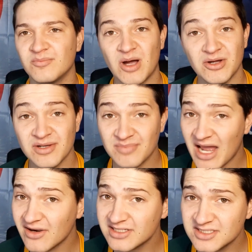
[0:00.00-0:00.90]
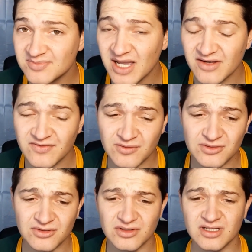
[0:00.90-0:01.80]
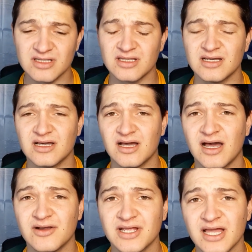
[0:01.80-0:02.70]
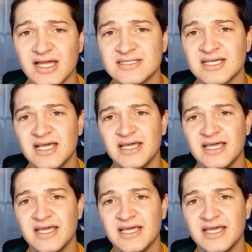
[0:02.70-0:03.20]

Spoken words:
Bowden Barrett is back for the Hurricanes.